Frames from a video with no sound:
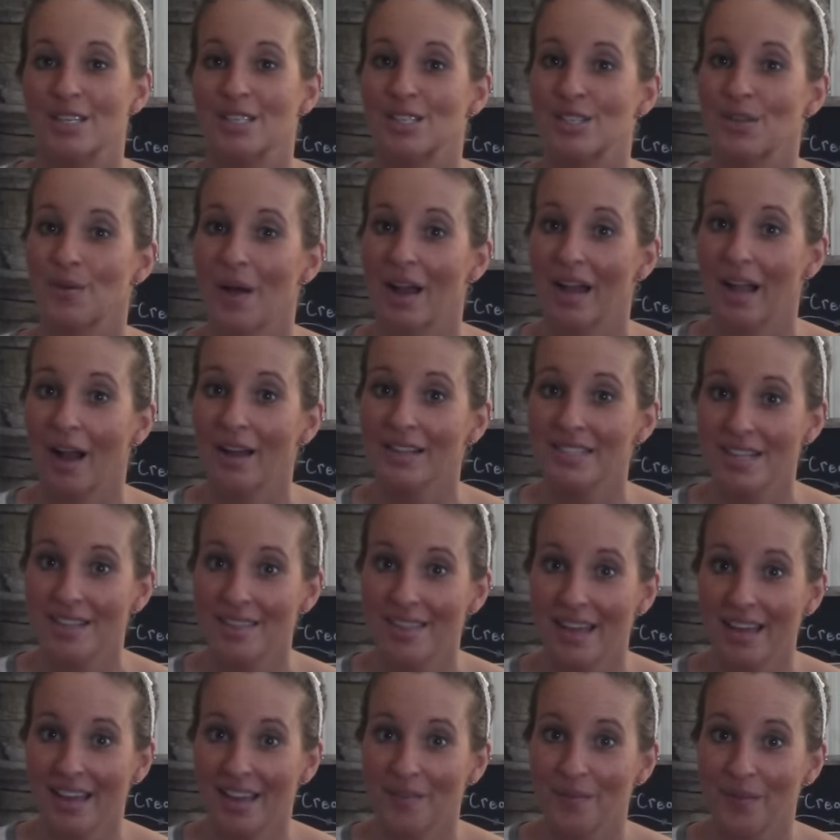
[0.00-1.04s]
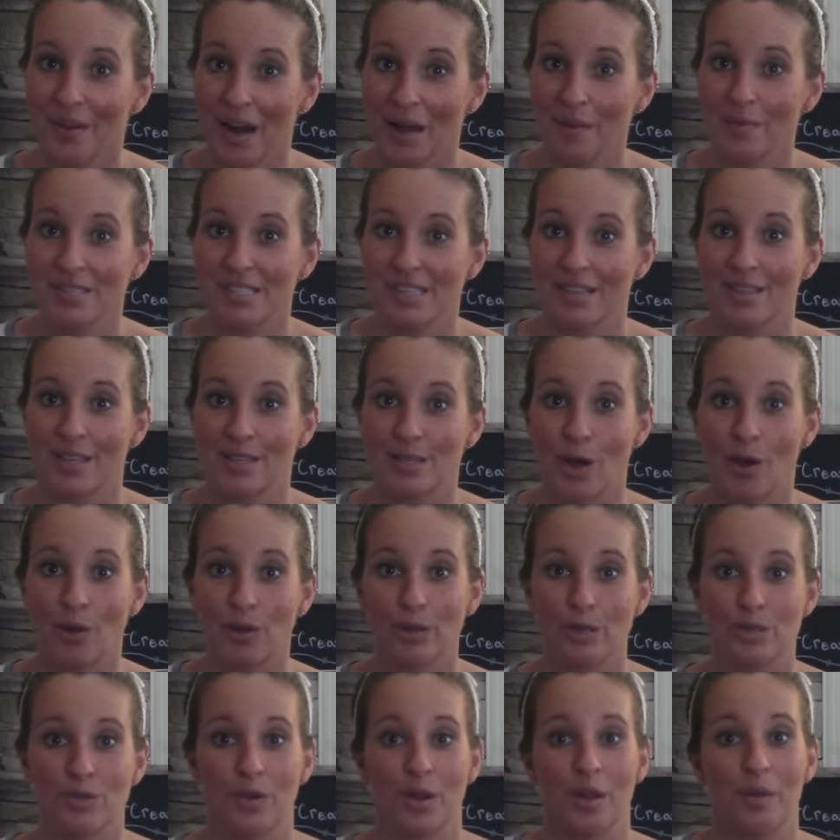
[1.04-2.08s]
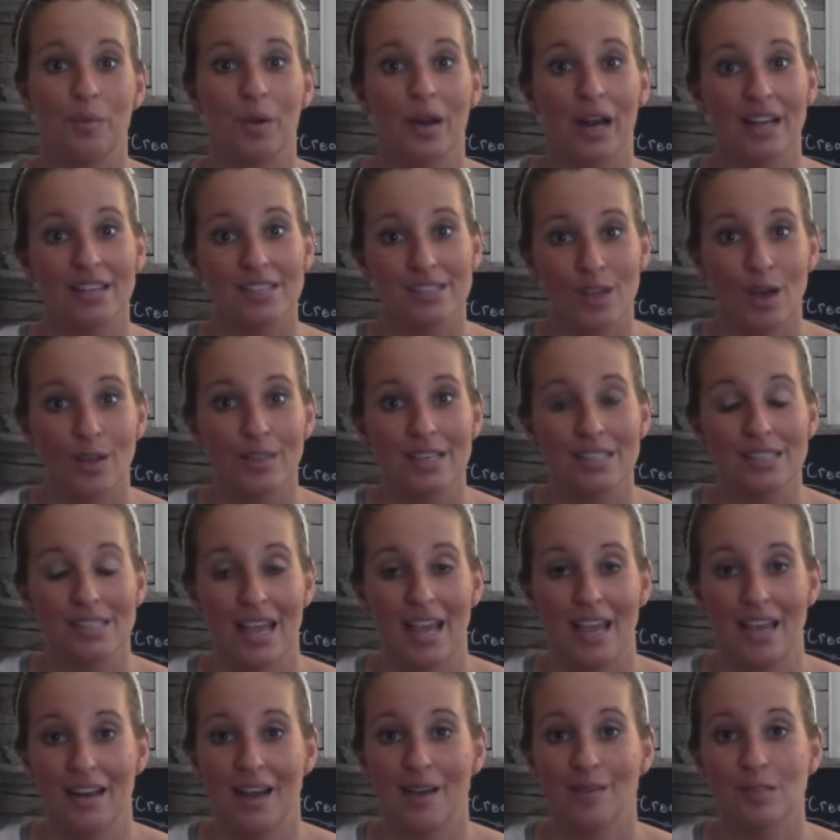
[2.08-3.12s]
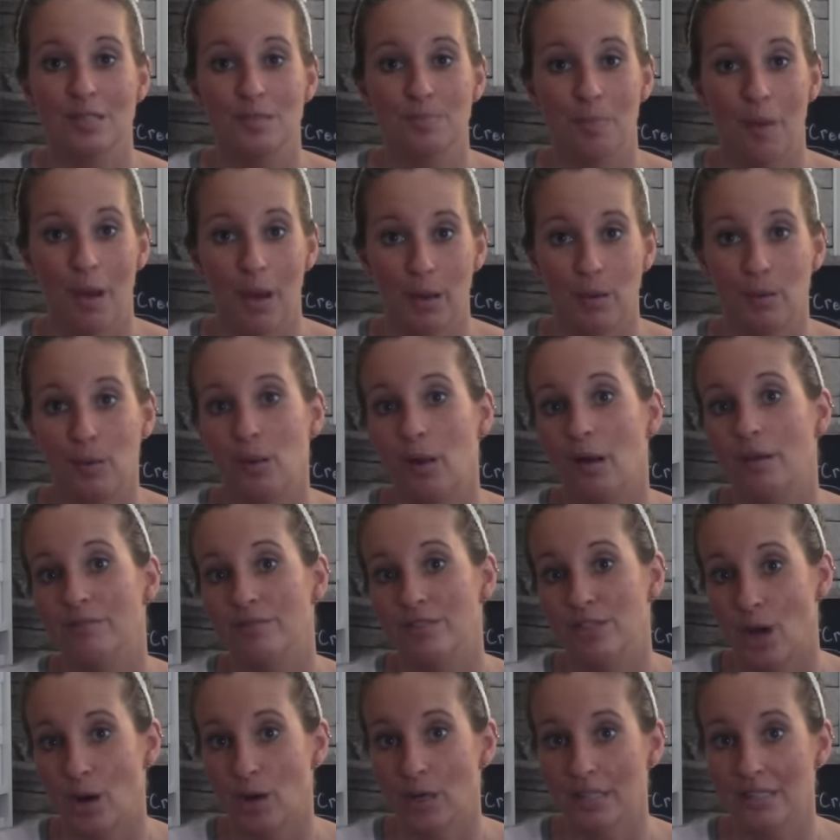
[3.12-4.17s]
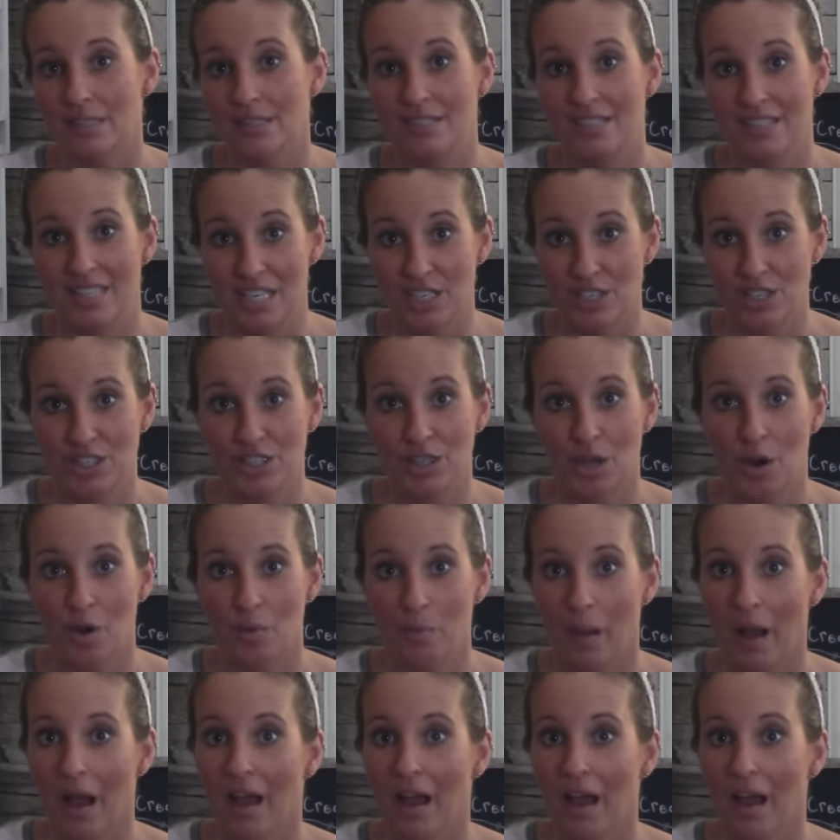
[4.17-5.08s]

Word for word: So I got to thinking when I was at the Dollar Tree, when I saw this eight ounce bottle of Dawn's dish soap,